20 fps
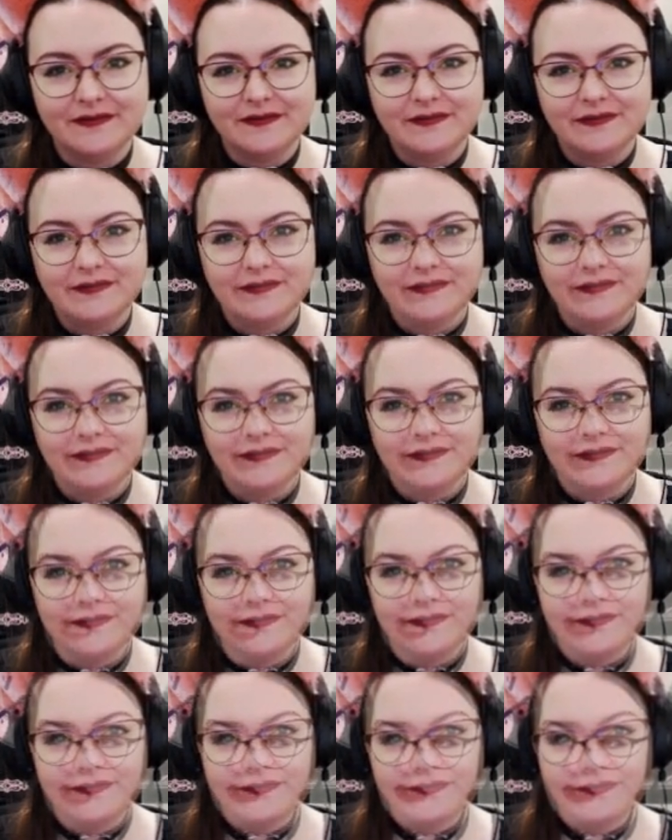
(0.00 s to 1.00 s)
To
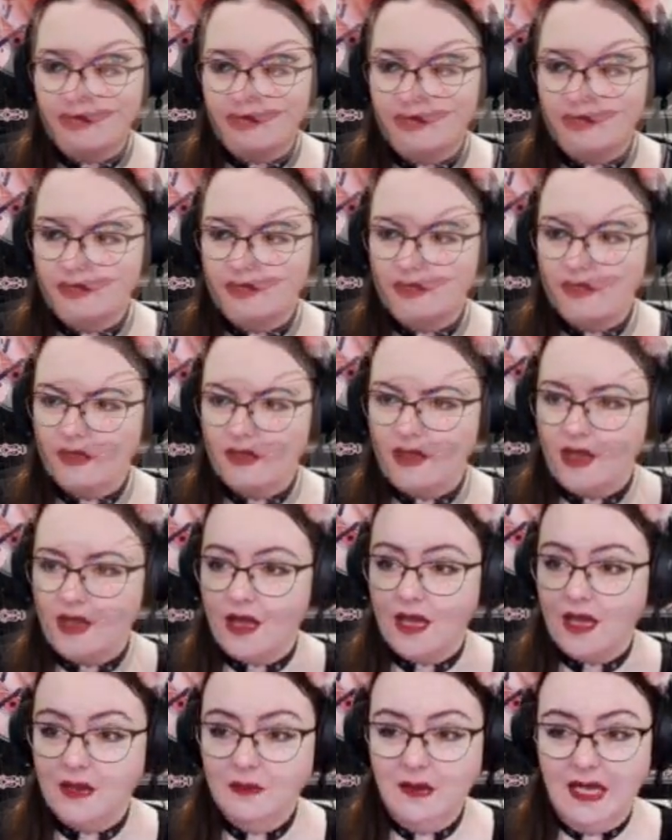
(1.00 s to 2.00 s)
Oriath.
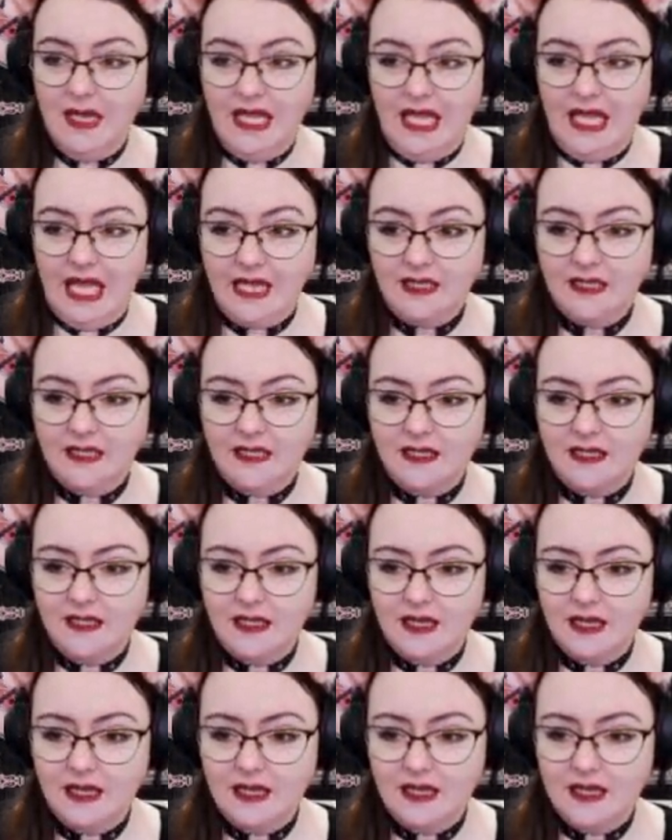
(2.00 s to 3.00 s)
I'm
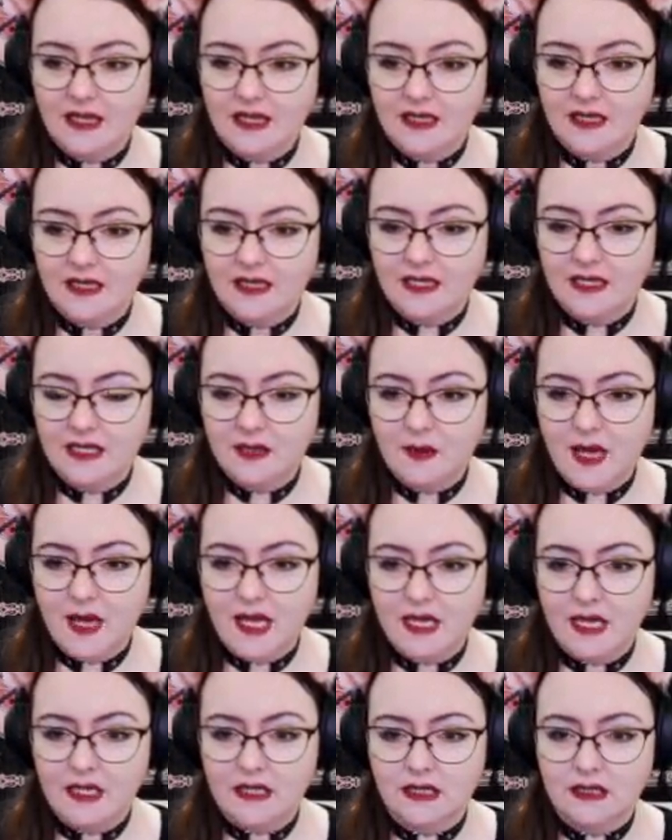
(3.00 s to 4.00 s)
guessing it's this
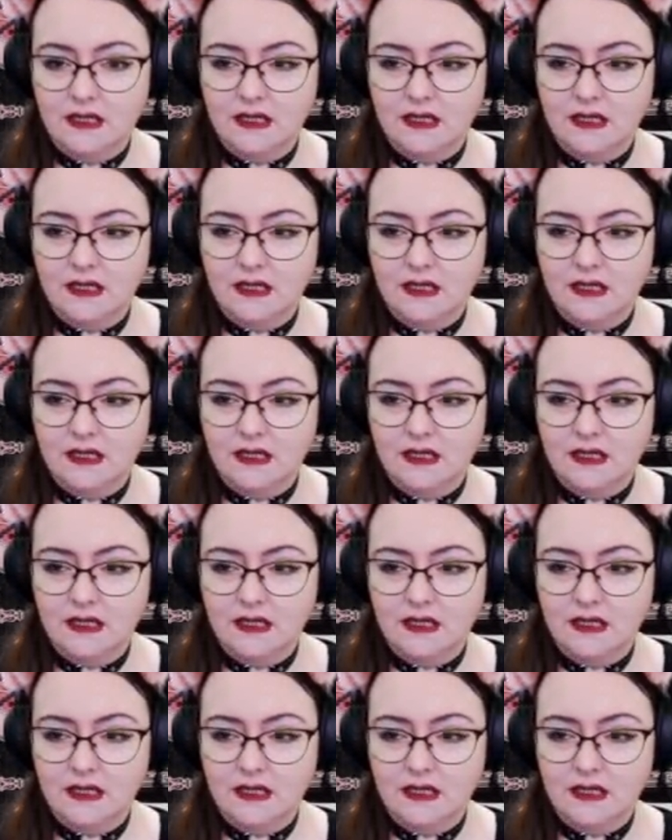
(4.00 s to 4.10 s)
way.